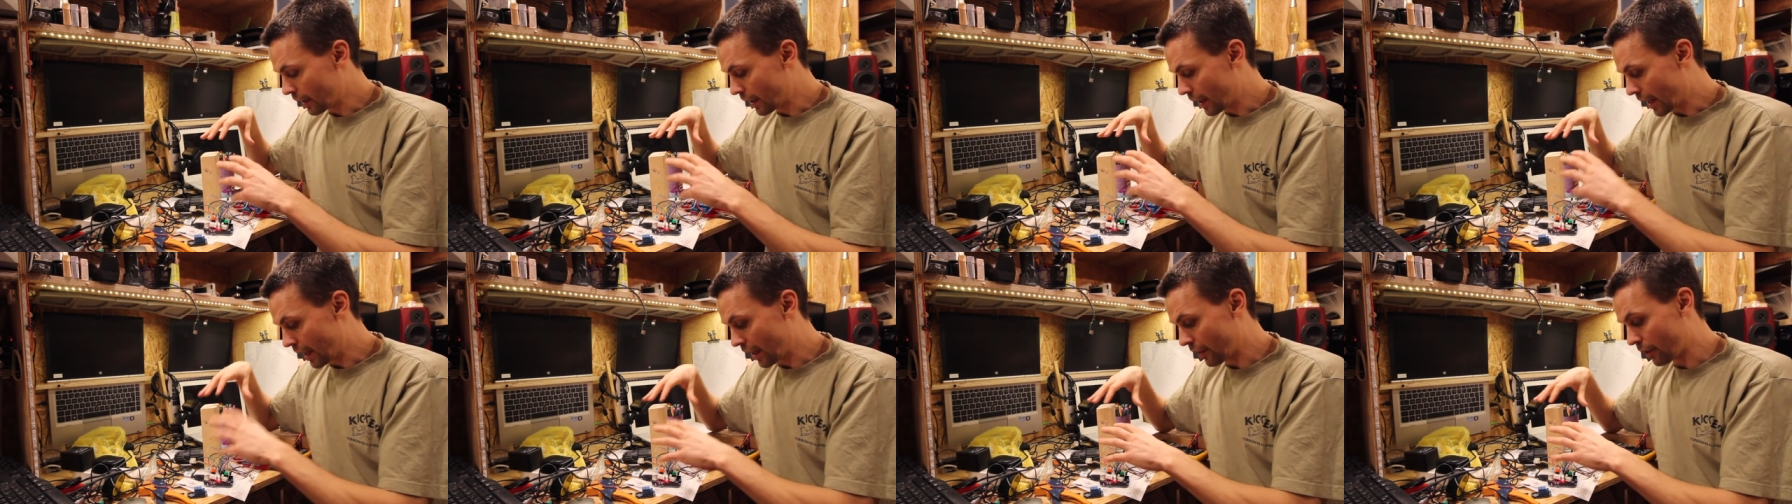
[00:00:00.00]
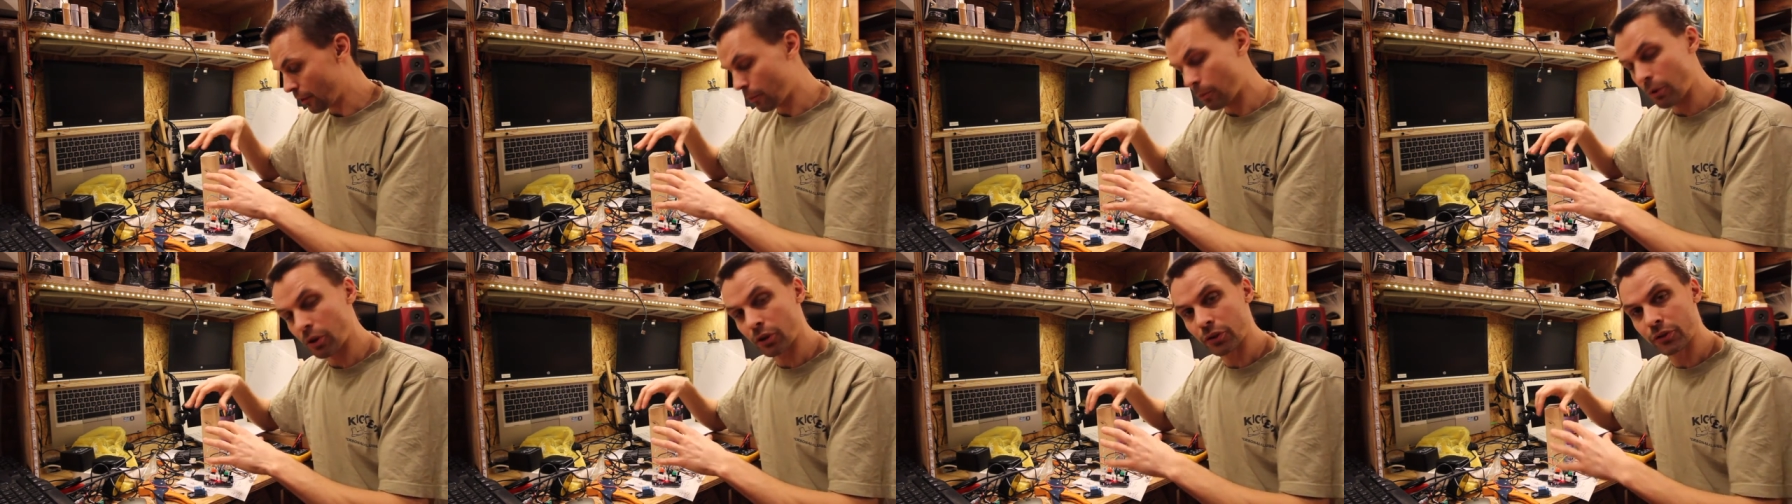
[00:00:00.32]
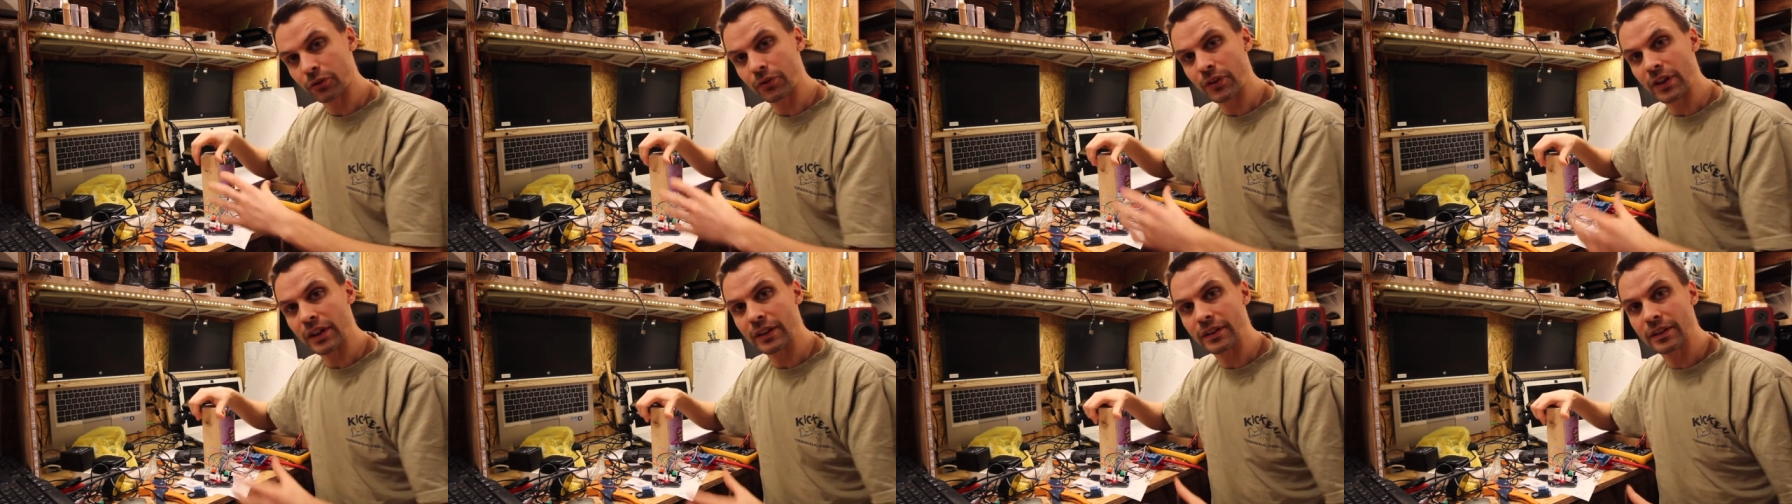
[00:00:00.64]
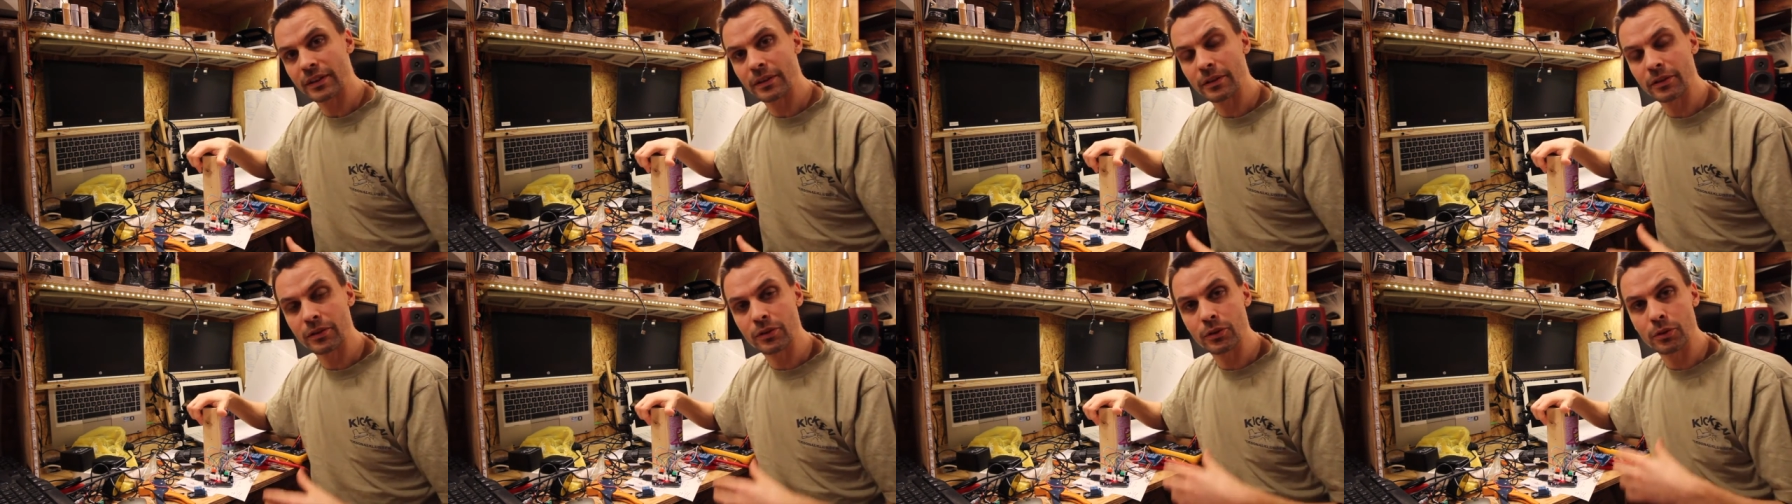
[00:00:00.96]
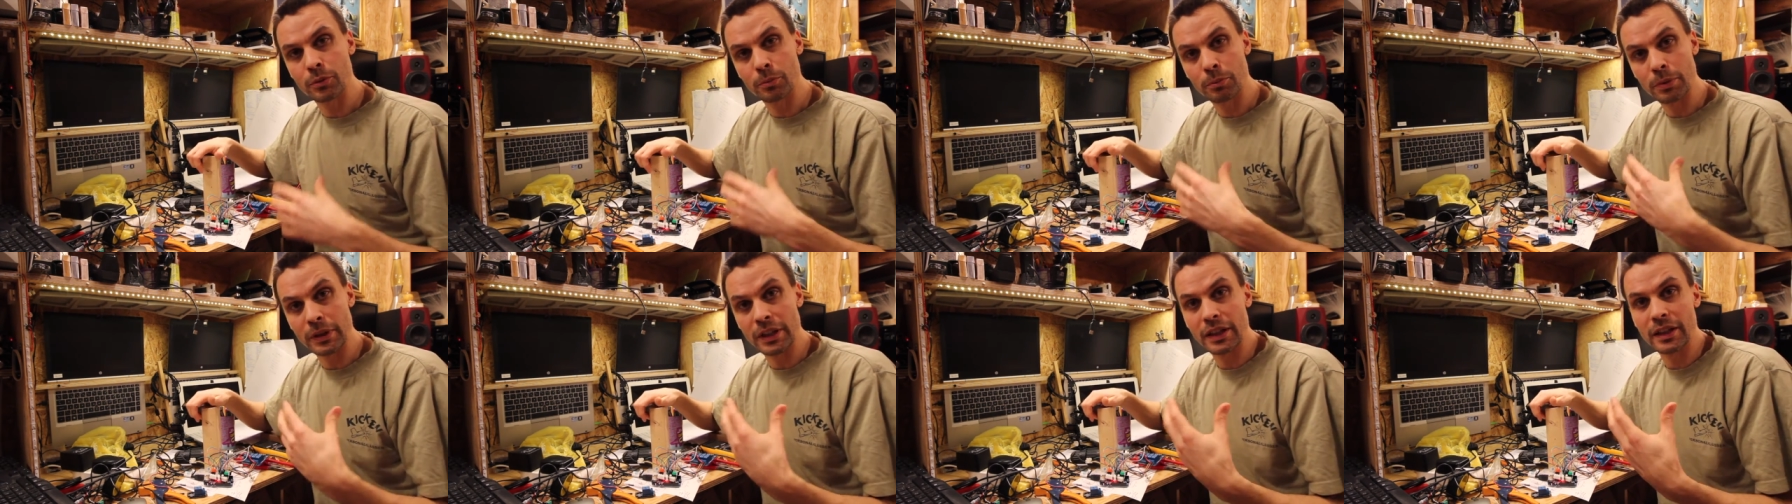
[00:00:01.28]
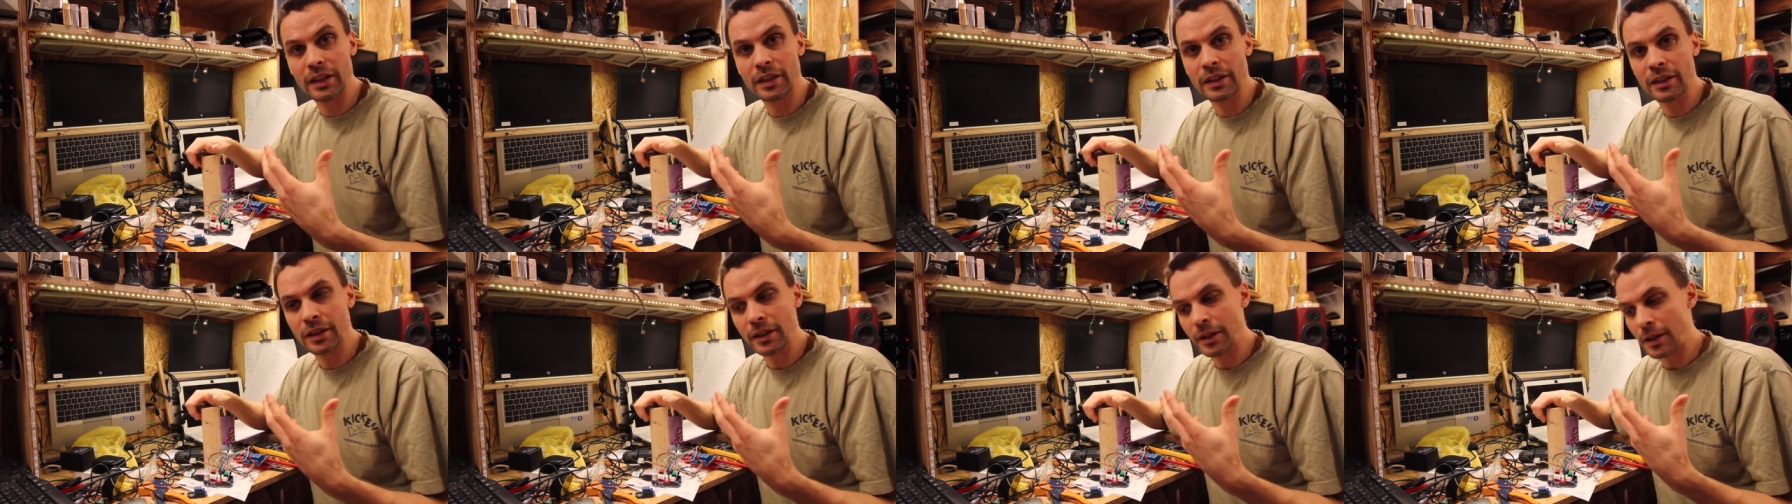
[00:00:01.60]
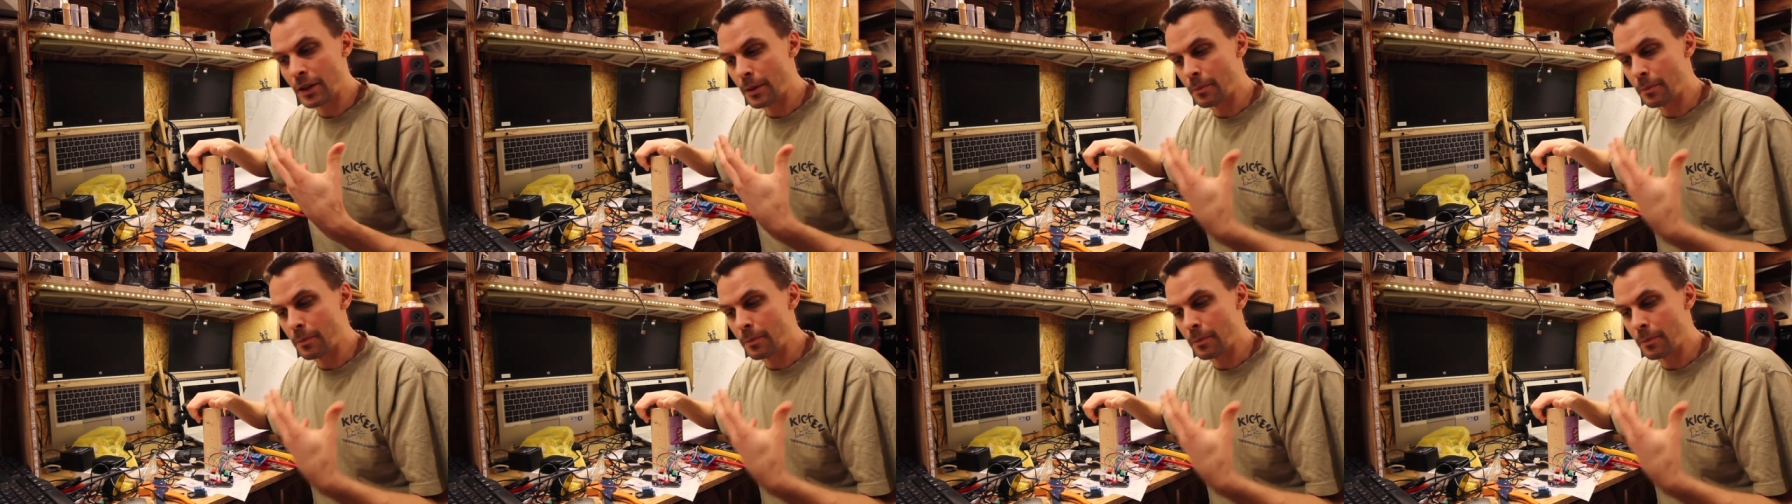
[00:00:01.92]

and the MOSFET to be